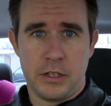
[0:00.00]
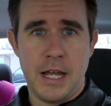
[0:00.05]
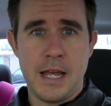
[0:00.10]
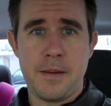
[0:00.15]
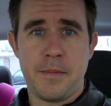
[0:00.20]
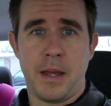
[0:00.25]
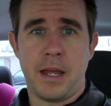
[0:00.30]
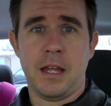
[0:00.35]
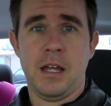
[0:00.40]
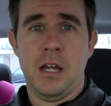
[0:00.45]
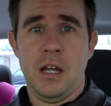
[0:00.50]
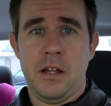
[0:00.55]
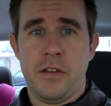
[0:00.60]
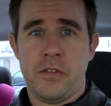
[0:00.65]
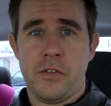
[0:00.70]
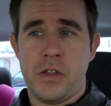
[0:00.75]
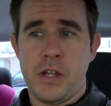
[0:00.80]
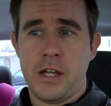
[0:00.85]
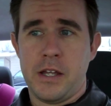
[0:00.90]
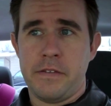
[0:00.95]
claiming,
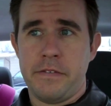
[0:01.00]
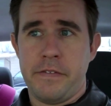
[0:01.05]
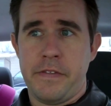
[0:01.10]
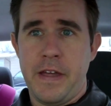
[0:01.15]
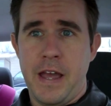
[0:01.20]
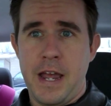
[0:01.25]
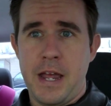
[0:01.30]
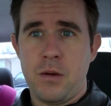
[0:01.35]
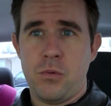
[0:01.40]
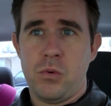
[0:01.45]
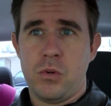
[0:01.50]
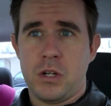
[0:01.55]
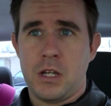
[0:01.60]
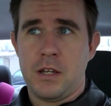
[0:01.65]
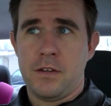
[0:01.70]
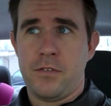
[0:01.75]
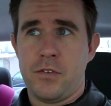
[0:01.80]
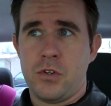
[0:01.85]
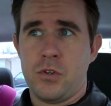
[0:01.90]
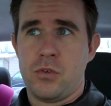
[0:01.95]
then they will
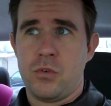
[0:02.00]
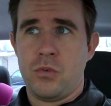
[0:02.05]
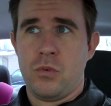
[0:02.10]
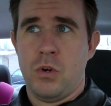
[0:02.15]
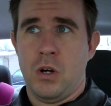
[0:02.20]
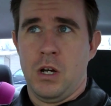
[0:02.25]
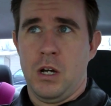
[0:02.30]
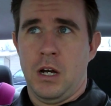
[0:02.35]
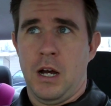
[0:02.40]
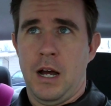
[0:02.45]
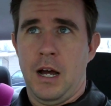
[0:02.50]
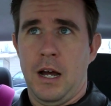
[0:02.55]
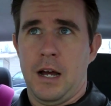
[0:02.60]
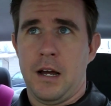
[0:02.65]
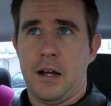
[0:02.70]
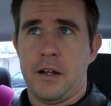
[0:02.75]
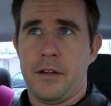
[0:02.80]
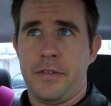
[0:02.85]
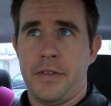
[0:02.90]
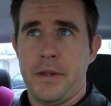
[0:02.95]
give you
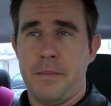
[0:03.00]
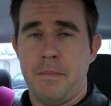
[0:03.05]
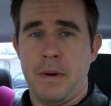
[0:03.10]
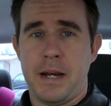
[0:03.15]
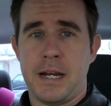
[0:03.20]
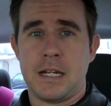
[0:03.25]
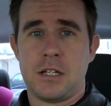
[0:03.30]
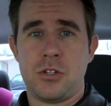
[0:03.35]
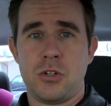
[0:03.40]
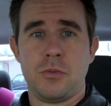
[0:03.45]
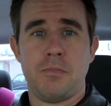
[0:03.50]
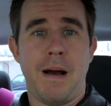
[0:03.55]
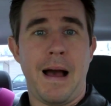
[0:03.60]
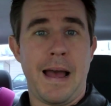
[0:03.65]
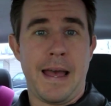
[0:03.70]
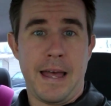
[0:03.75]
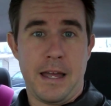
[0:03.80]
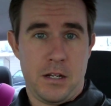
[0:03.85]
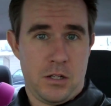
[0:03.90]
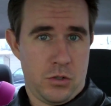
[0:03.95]
the money to
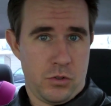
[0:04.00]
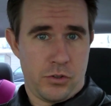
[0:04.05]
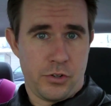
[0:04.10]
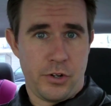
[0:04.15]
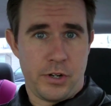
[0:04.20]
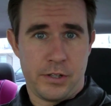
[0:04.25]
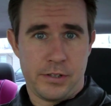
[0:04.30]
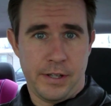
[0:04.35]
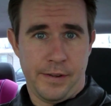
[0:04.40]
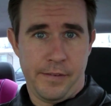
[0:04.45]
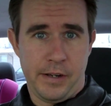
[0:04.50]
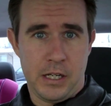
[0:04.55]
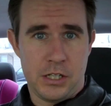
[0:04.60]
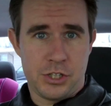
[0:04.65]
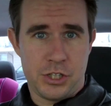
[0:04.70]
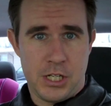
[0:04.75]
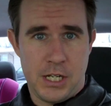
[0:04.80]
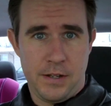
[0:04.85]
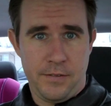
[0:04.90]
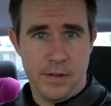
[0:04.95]
buy a new
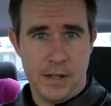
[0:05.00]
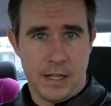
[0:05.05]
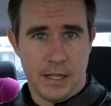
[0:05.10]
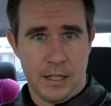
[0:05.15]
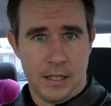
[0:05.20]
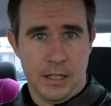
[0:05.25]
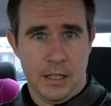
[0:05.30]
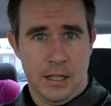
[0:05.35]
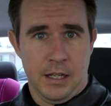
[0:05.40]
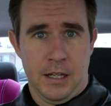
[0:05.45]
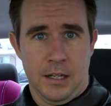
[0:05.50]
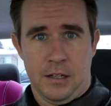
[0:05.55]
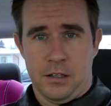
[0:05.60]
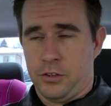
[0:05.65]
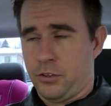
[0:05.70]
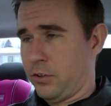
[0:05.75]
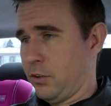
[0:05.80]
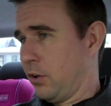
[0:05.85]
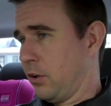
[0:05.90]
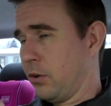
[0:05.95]
37-inch TV.
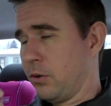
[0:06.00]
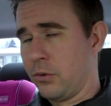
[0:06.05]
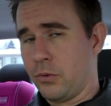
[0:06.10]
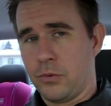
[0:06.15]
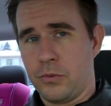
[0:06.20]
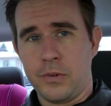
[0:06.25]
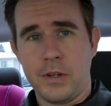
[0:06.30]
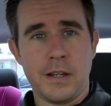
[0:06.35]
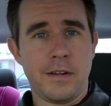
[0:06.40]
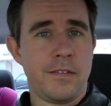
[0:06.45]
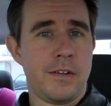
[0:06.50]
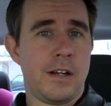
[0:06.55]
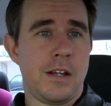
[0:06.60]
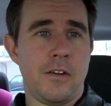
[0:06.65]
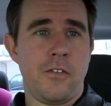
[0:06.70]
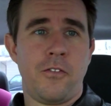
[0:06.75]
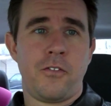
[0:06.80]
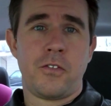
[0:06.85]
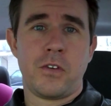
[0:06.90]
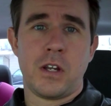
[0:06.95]
So even
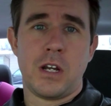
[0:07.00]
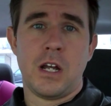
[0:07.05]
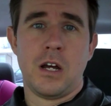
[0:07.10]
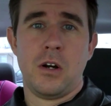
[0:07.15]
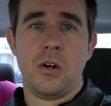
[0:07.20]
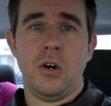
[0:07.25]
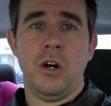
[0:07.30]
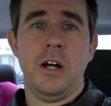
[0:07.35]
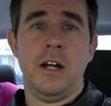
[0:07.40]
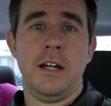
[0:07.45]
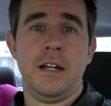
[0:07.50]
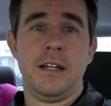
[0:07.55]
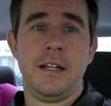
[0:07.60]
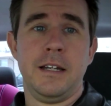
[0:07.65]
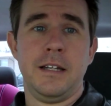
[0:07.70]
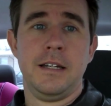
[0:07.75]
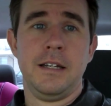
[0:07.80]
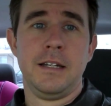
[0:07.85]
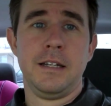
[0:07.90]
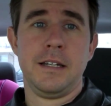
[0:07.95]
if, you know,
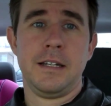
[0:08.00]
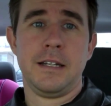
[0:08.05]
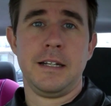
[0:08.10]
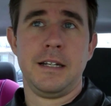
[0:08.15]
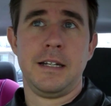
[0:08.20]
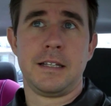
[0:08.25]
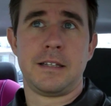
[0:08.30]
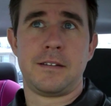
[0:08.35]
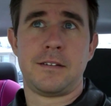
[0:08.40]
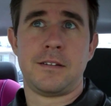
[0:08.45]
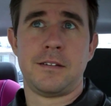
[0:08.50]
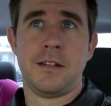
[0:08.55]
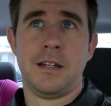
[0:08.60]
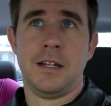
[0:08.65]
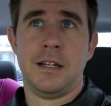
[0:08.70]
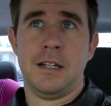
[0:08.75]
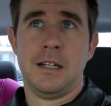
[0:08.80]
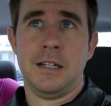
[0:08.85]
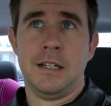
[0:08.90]
it's